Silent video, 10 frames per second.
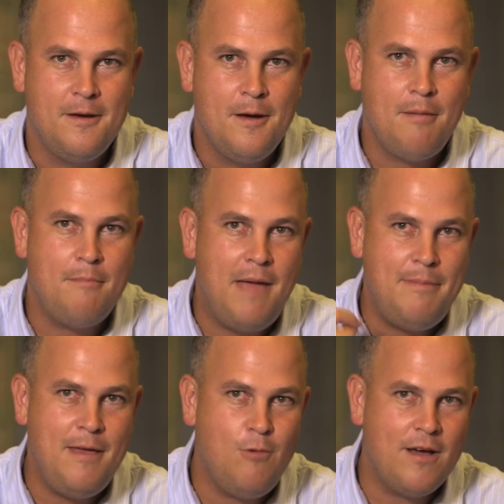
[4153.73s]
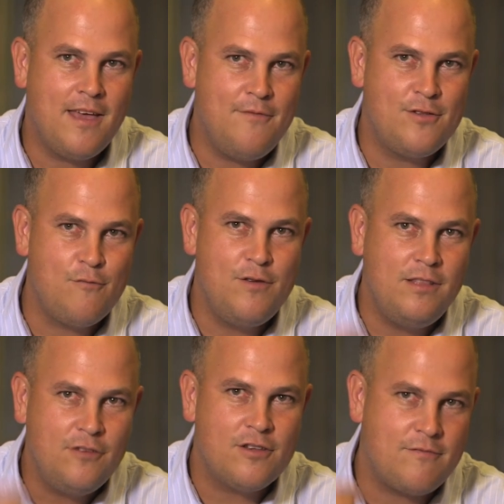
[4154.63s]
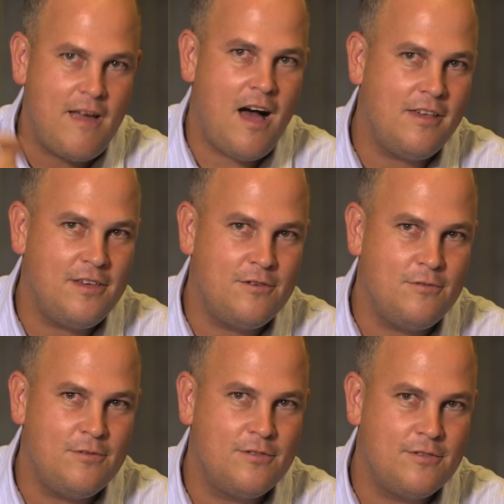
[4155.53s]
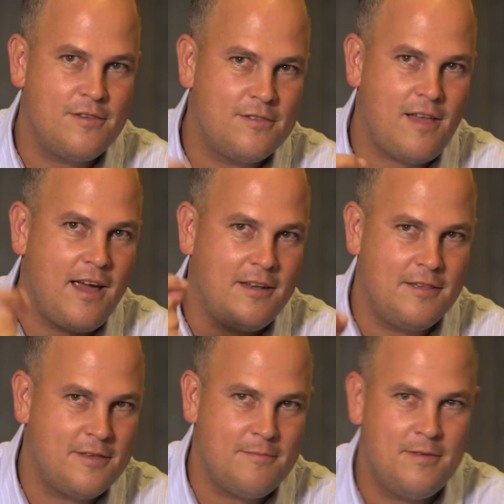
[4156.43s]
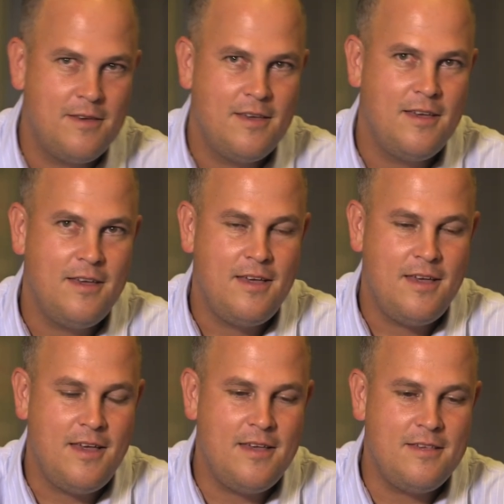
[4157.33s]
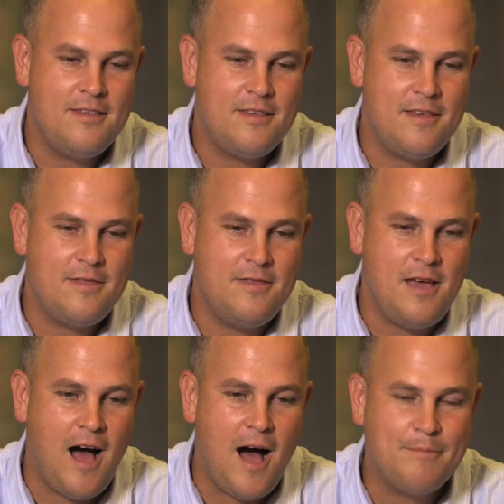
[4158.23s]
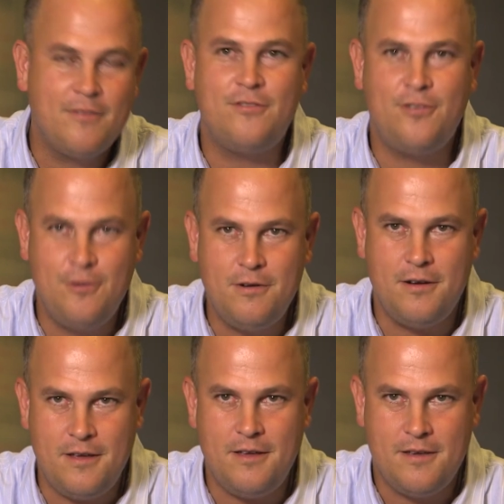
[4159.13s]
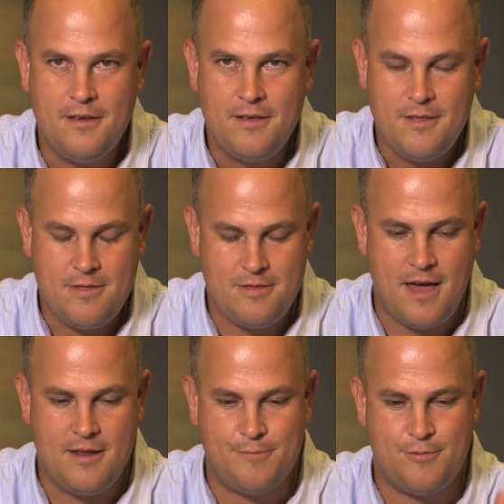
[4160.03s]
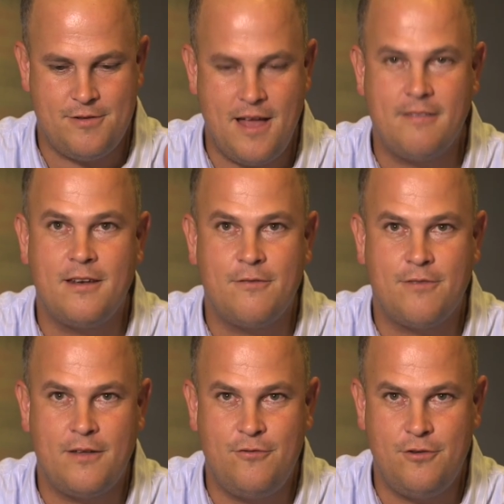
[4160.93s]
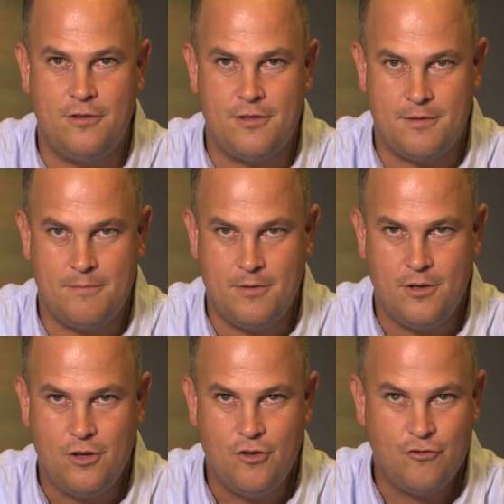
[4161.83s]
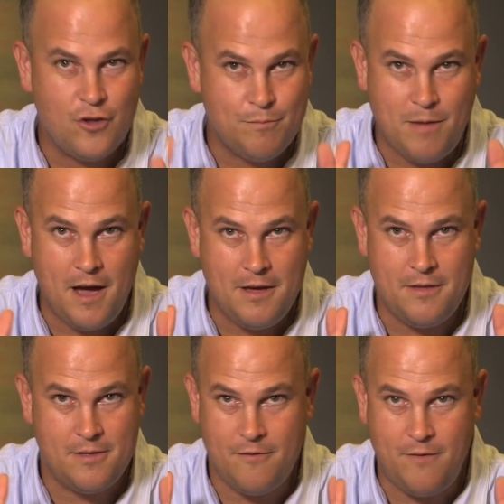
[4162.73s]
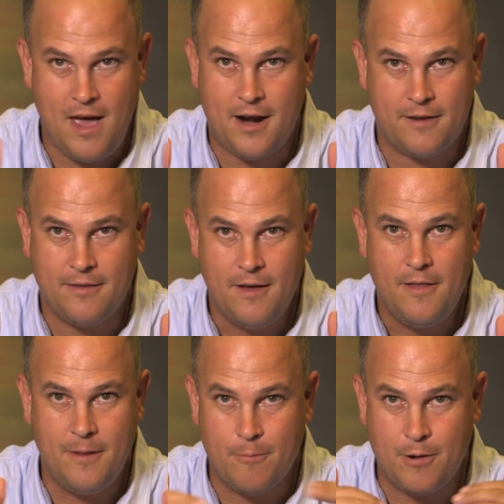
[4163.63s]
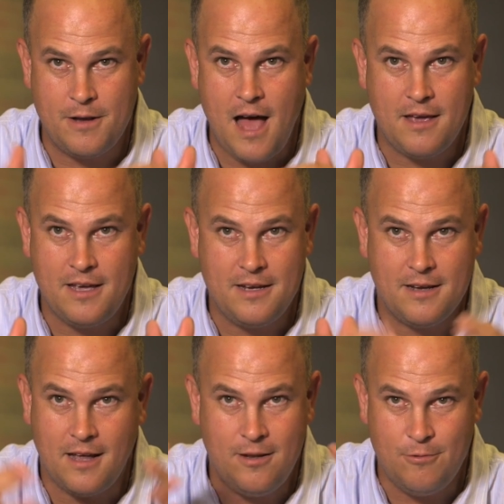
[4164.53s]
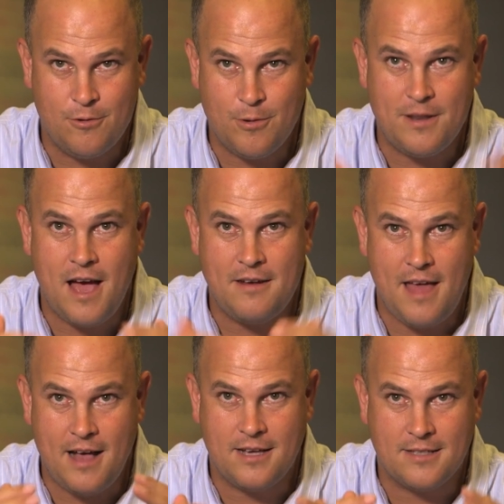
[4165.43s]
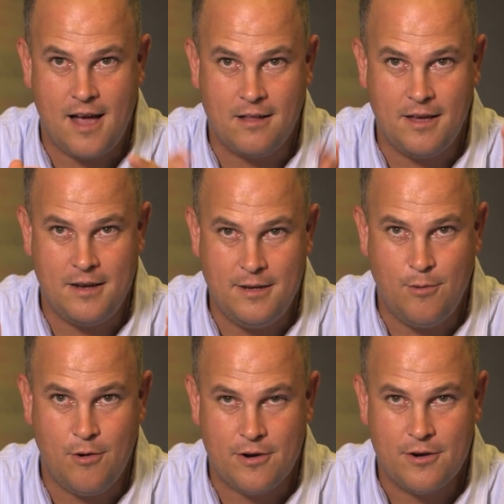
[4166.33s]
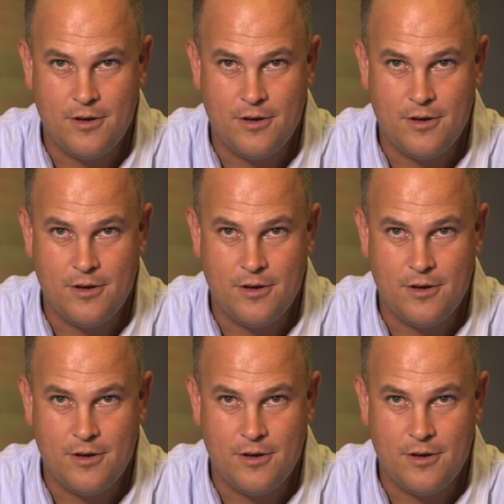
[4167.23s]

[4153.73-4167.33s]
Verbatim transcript: but maybe what gives religious value to Zionism is the opportunity that is presented in front of Judaism just by the fact that we're not in galut, we're not in exile anymore.